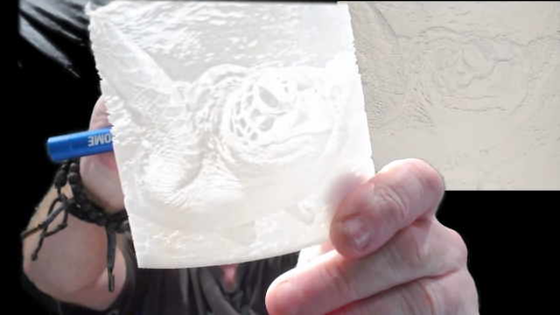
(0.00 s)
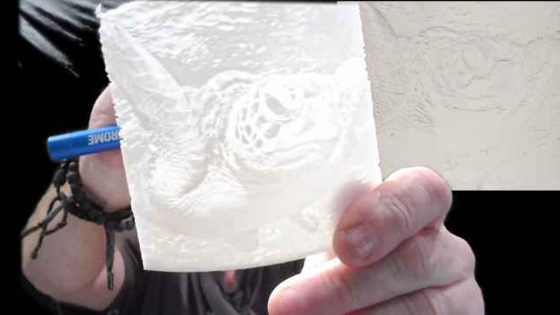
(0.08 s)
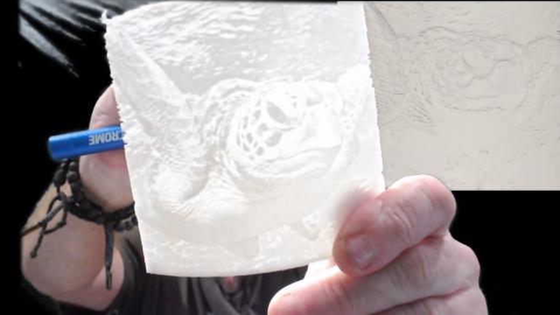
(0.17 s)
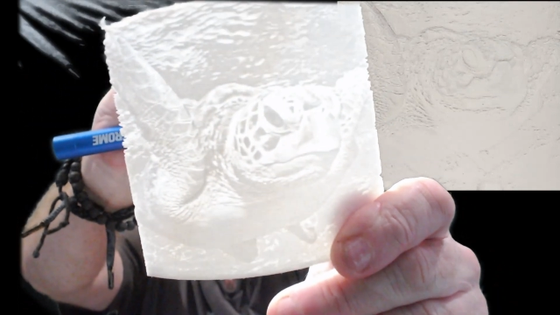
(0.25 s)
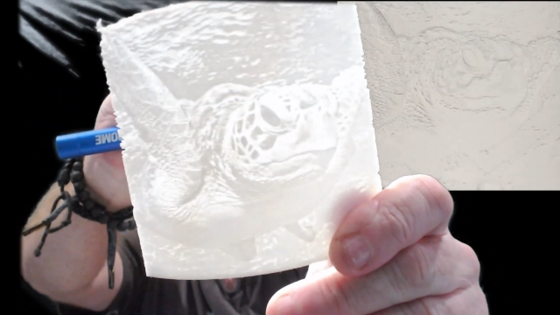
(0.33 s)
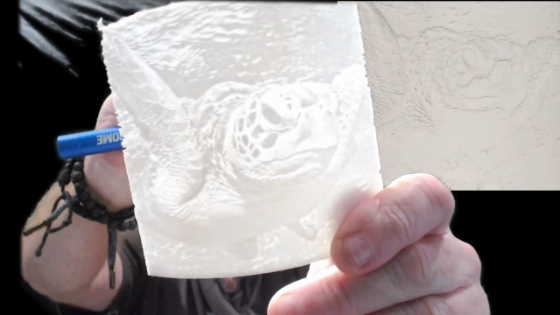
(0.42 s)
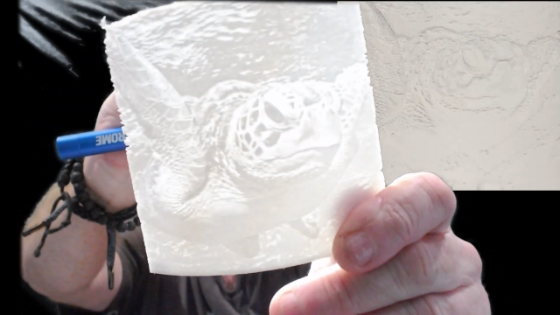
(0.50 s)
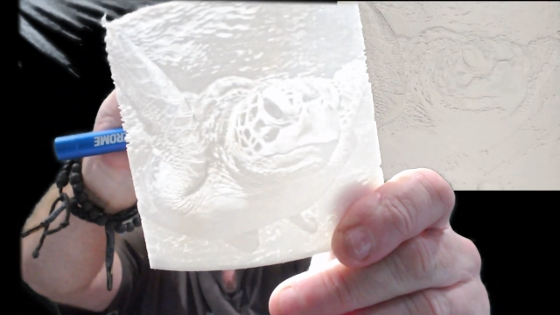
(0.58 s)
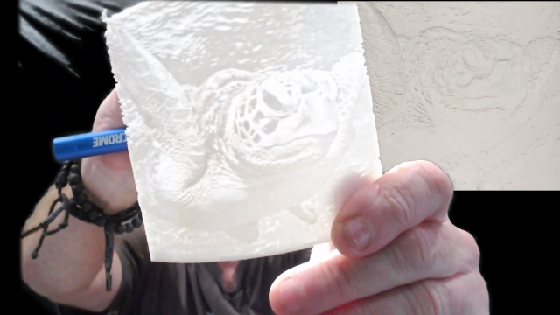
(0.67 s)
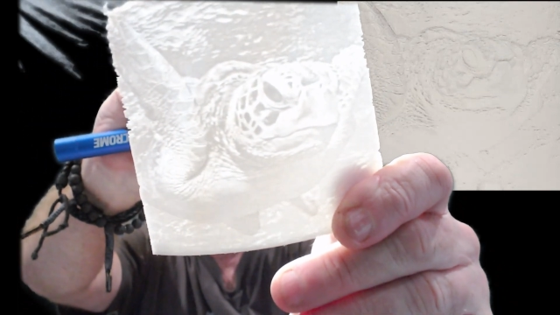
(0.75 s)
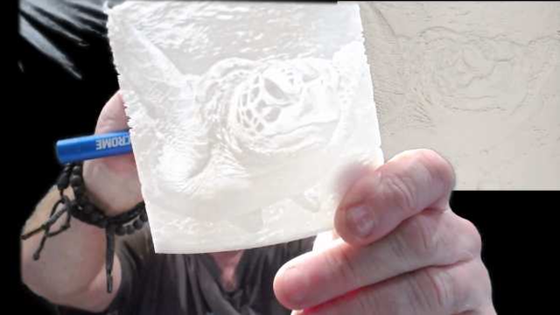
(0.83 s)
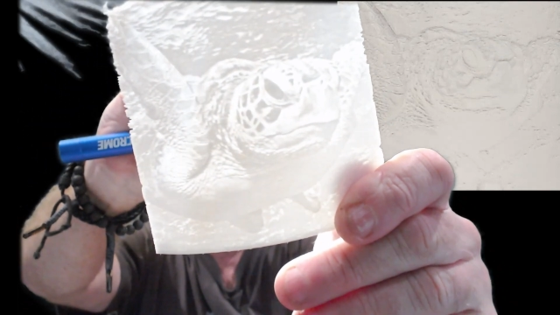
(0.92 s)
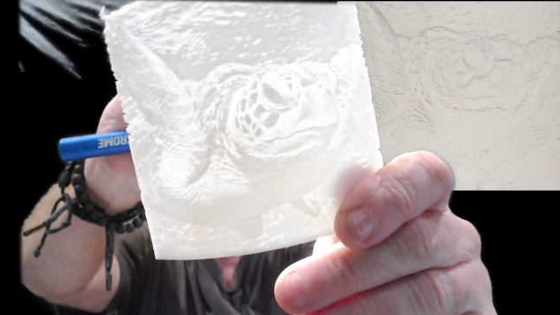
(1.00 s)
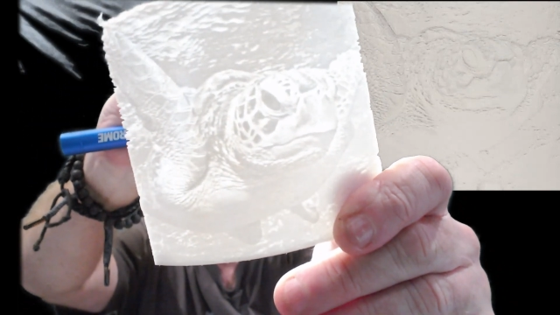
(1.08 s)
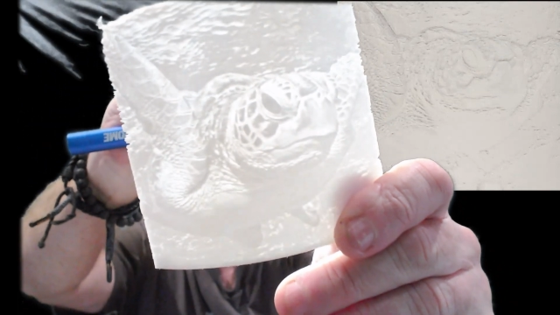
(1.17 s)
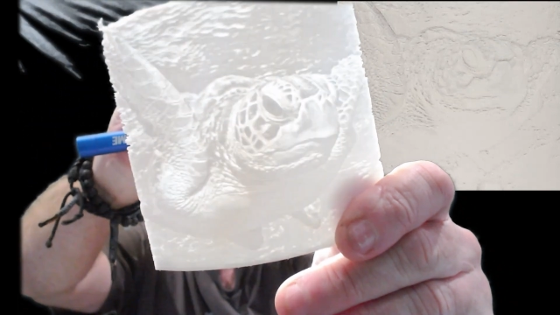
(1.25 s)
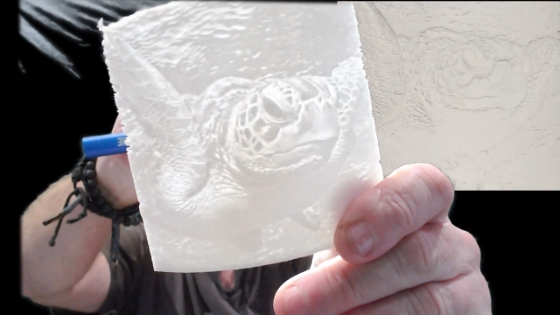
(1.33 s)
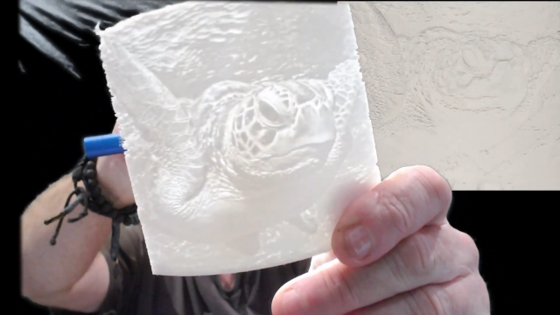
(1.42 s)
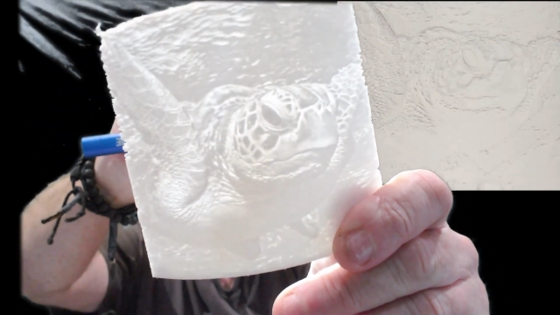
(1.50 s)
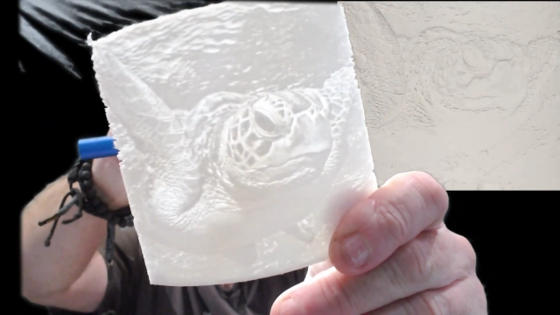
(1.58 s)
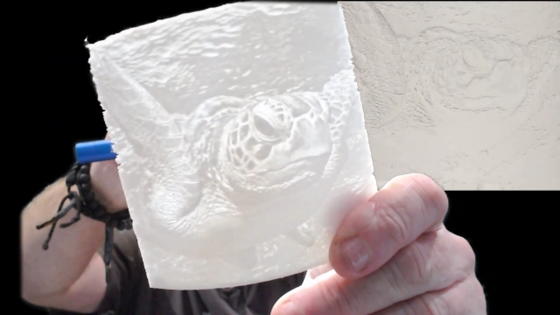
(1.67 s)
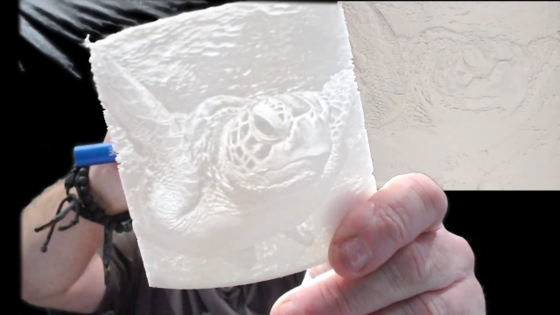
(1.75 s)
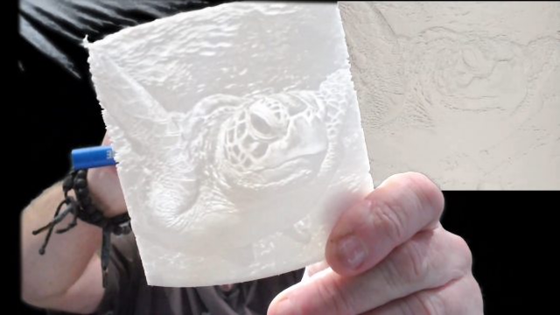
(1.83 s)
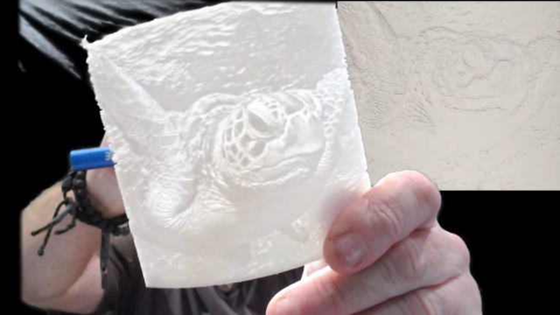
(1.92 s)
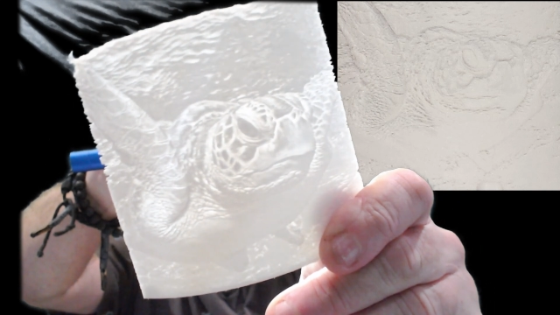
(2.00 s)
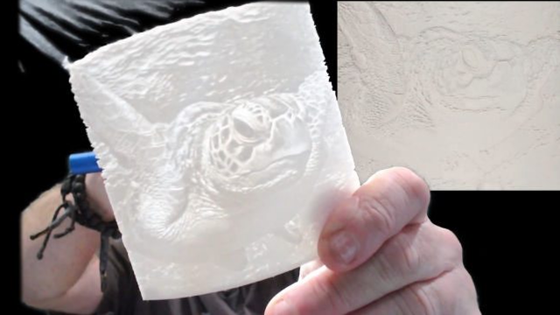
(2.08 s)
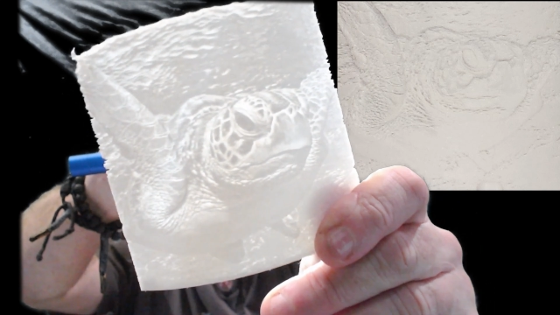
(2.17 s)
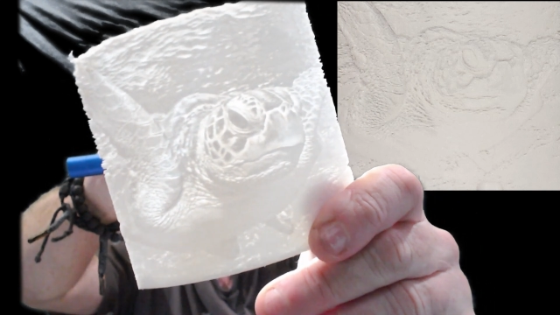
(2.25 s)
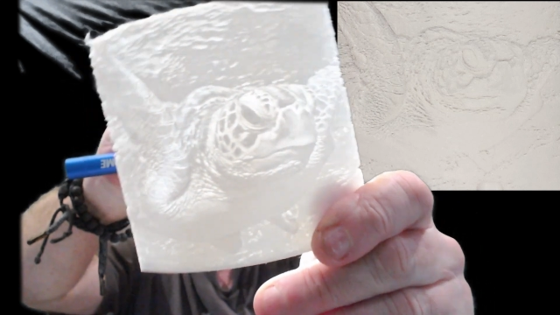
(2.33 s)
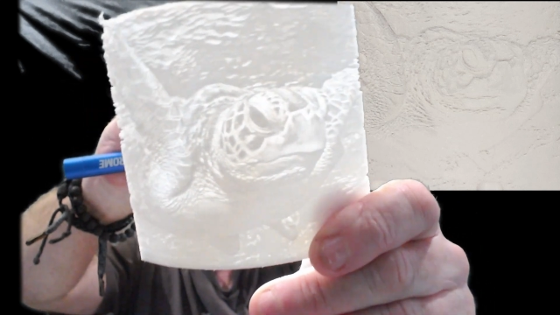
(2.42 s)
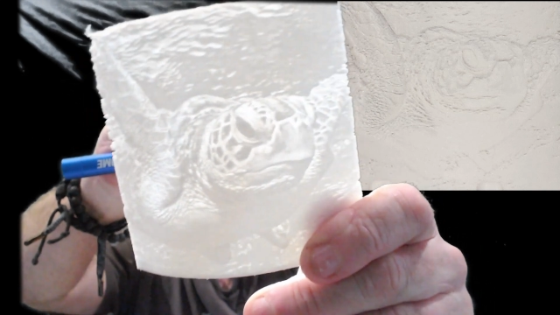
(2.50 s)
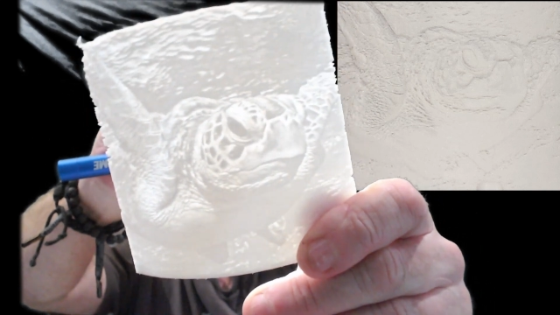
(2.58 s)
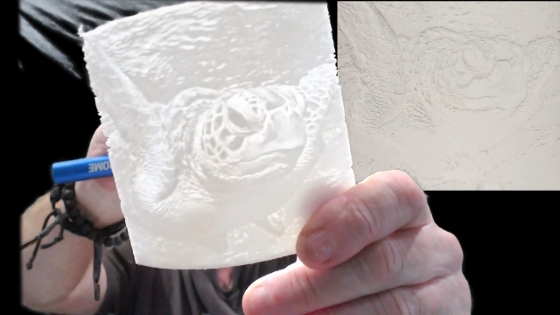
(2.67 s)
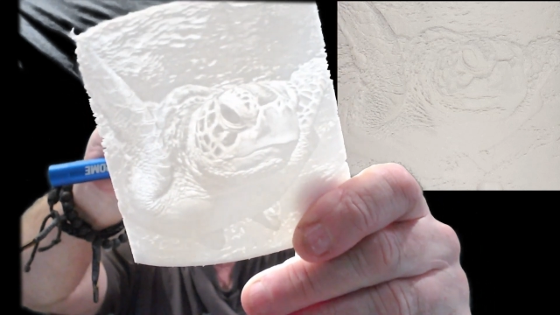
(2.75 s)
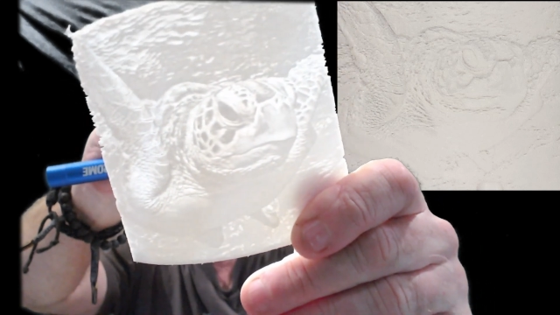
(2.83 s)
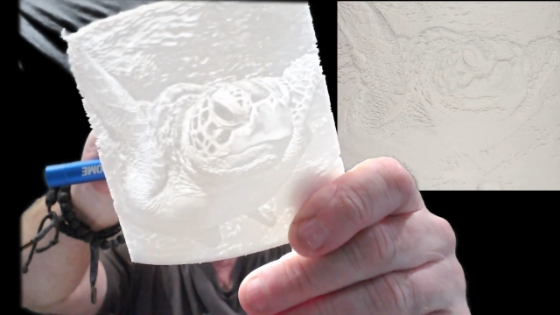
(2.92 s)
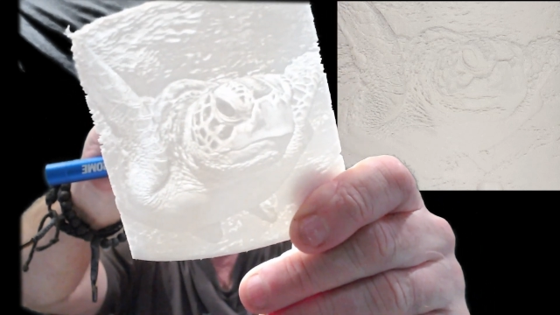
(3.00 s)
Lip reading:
(no speaker visible)